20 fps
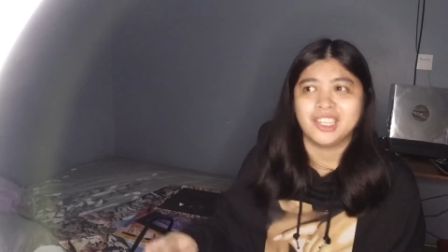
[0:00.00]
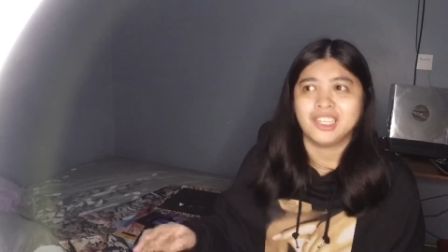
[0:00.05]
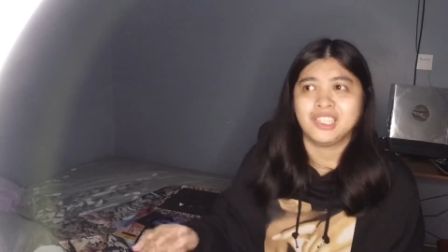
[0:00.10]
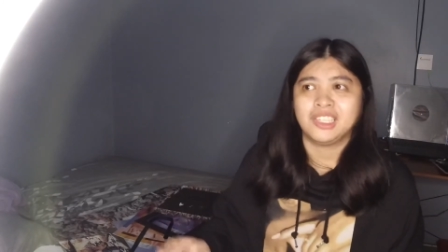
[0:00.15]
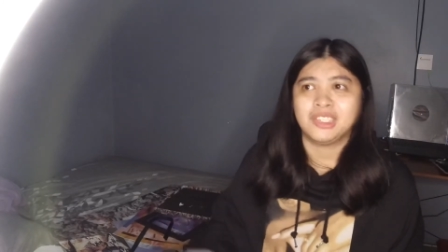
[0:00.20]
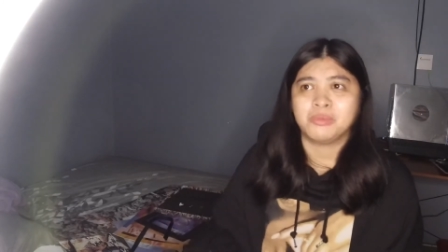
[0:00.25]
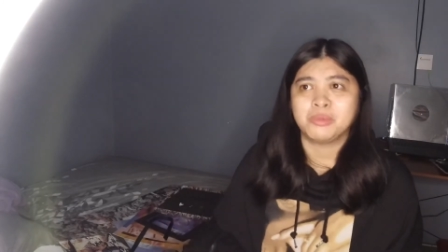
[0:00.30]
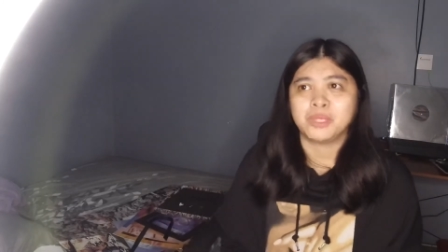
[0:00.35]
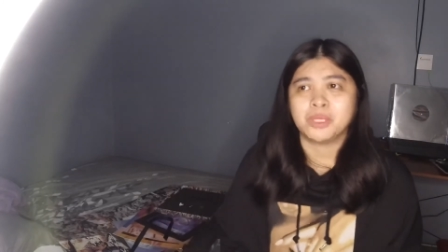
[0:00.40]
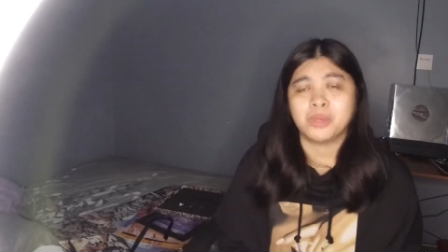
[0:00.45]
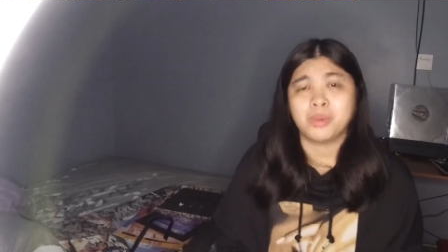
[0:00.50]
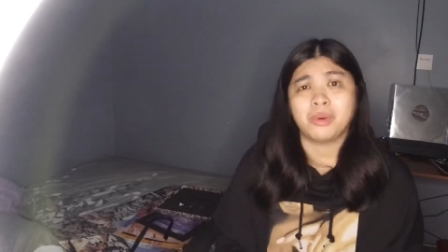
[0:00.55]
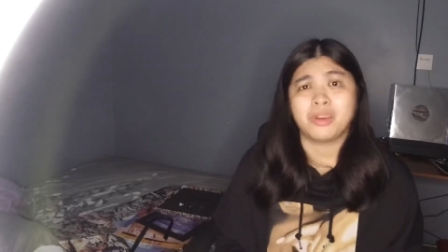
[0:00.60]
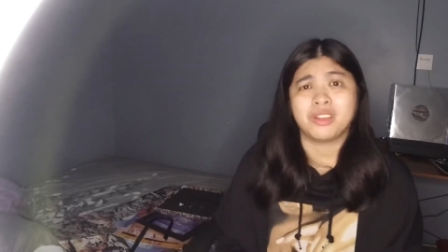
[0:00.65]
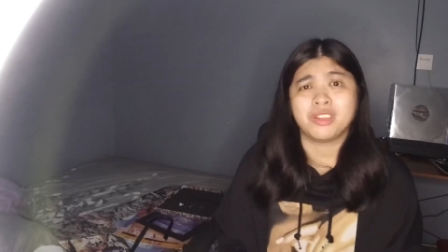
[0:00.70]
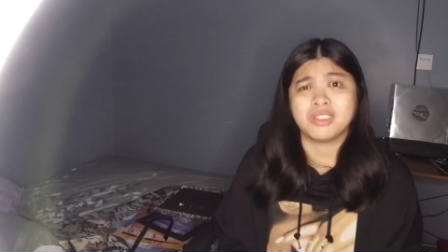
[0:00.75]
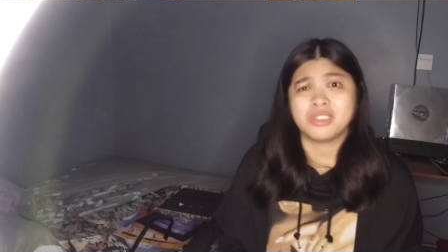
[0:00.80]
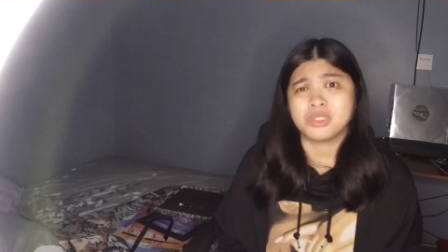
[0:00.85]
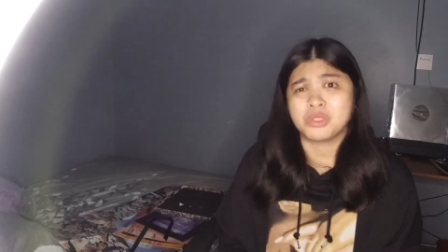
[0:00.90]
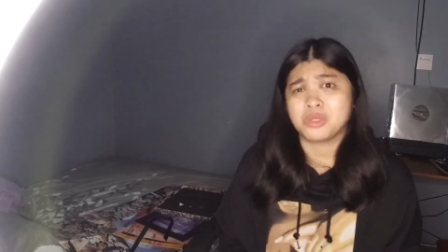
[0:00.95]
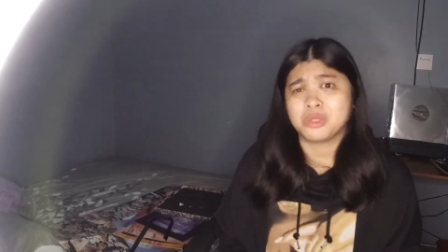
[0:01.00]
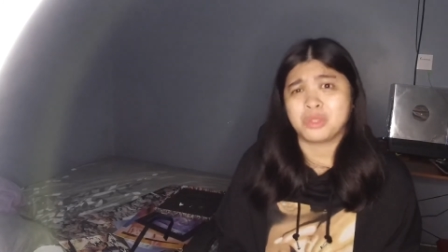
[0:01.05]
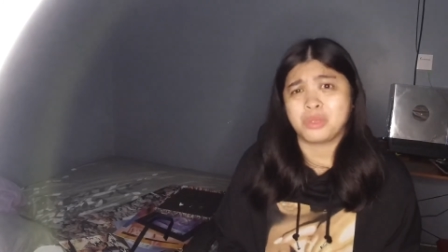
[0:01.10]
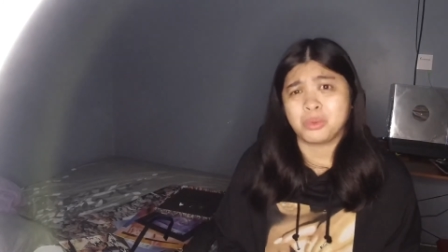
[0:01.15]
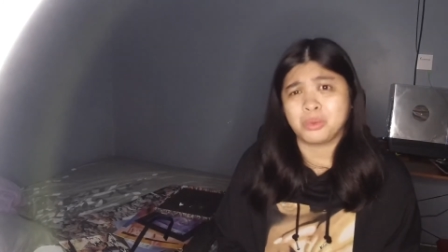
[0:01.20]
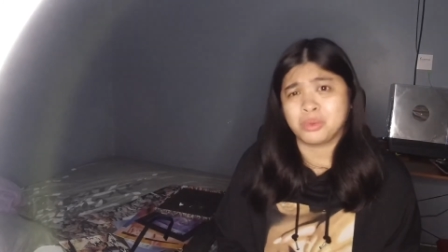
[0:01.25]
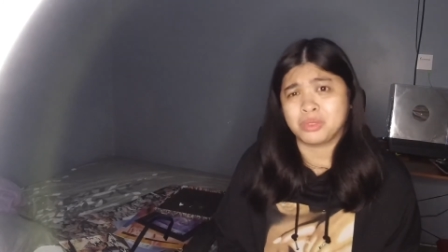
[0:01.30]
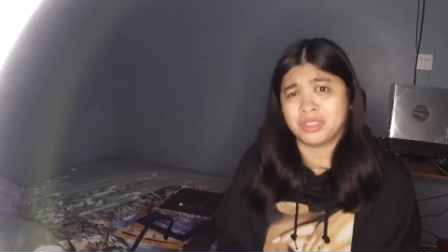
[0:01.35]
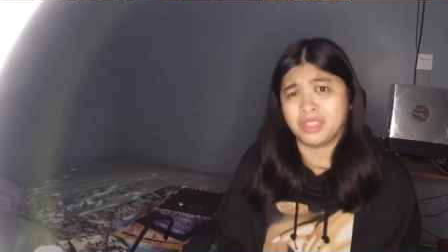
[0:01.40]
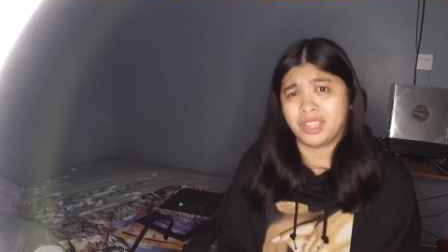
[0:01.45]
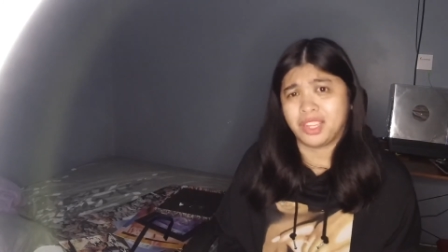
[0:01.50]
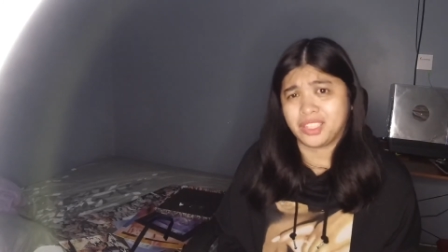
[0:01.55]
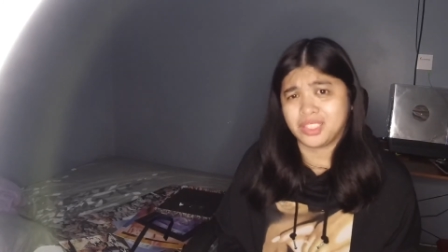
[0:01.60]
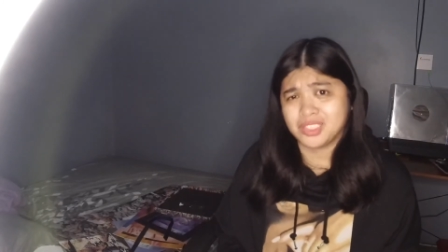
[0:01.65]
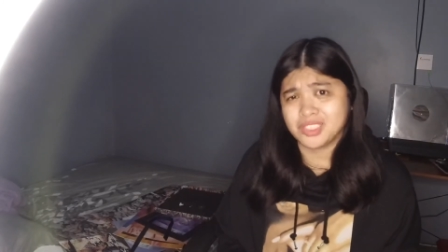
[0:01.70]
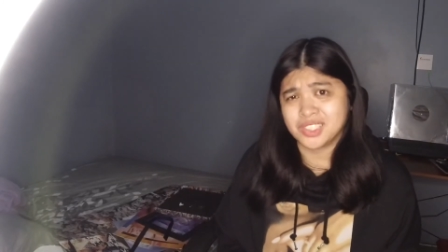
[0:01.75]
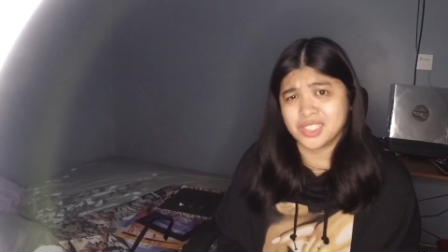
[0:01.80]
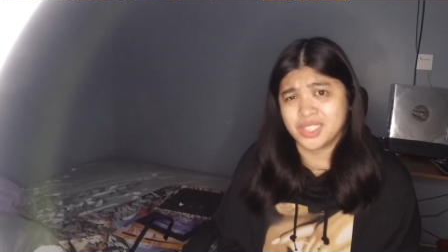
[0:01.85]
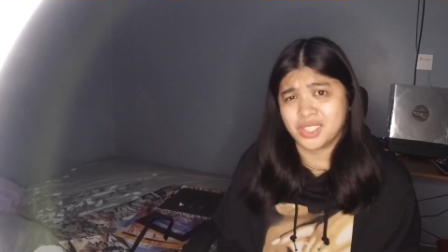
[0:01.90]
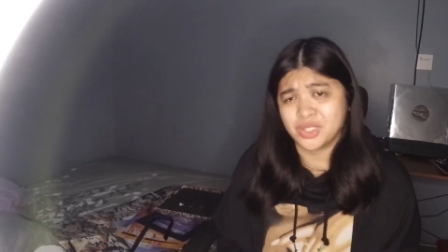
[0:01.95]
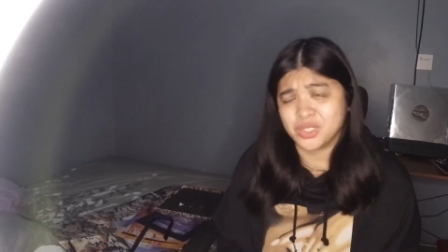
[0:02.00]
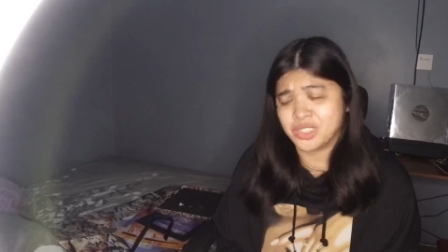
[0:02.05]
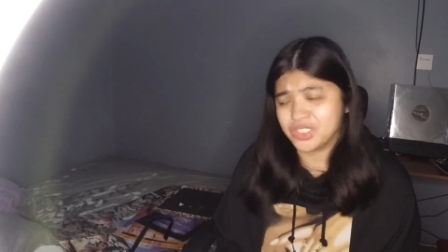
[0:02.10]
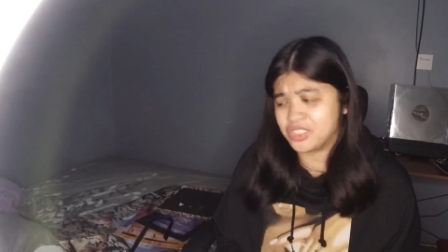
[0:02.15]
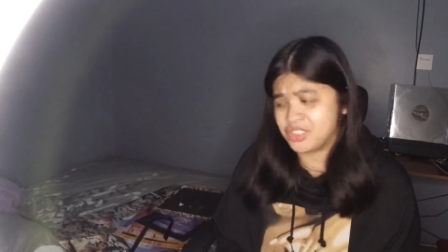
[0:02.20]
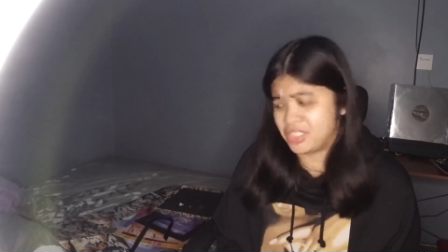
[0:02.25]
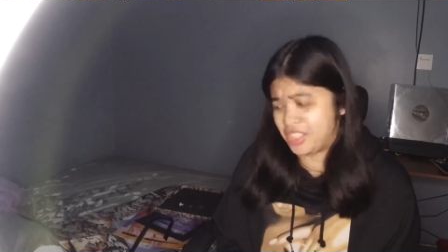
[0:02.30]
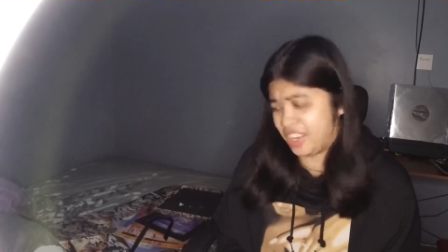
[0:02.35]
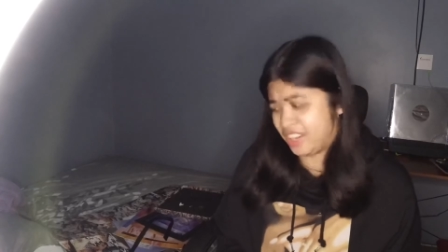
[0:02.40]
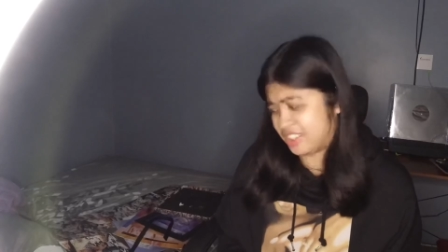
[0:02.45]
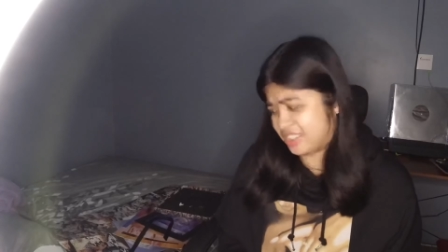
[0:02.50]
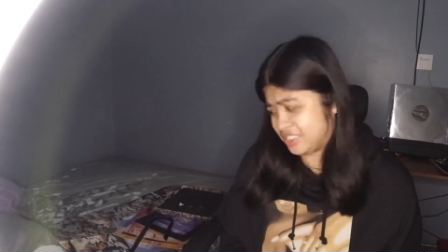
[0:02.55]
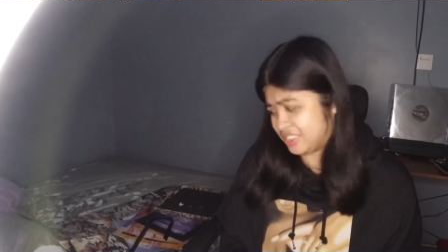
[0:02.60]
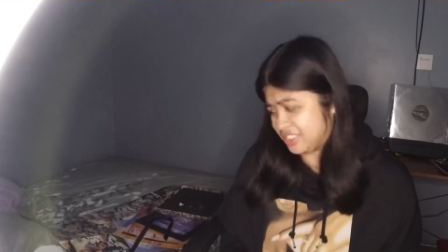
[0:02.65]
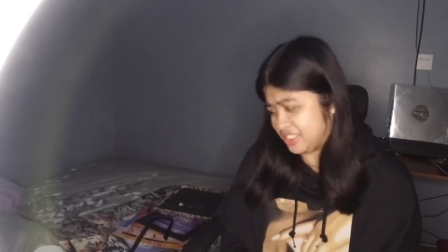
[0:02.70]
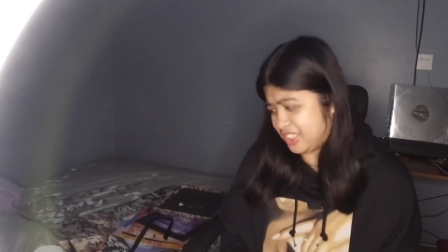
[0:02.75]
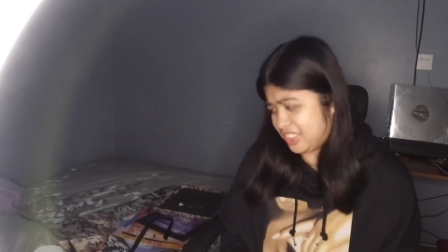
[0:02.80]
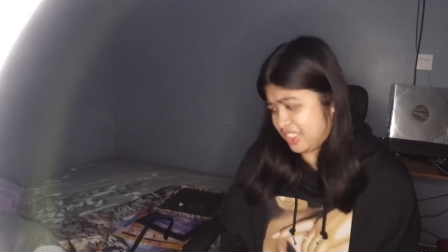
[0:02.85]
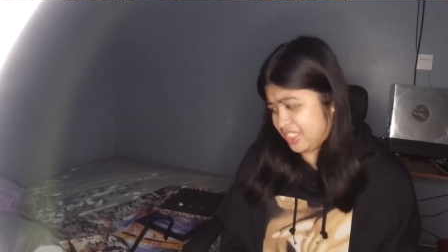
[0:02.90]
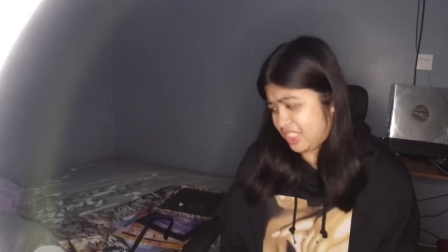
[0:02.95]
Let me know what else you would like to see on this channel.